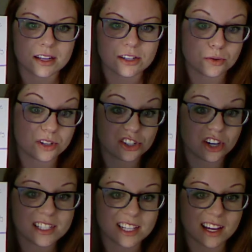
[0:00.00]
to
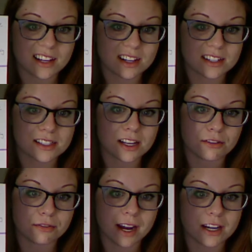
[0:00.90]
address it instead
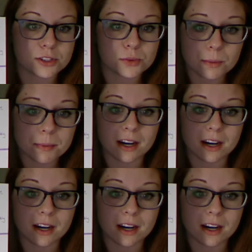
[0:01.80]
of kind of sweeping